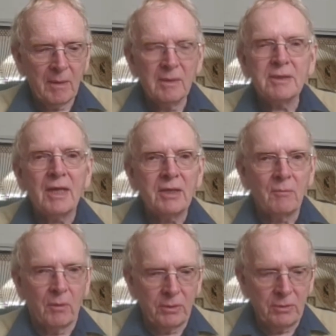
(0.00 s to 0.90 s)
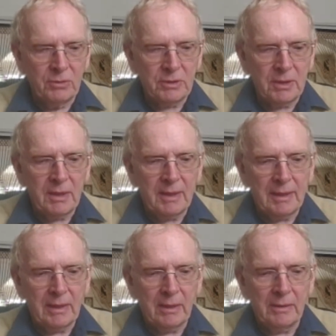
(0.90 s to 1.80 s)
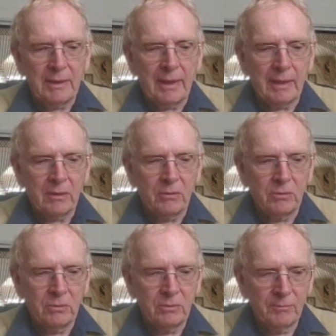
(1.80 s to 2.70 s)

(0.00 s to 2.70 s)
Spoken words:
Tell you what, you stay here and I'll go.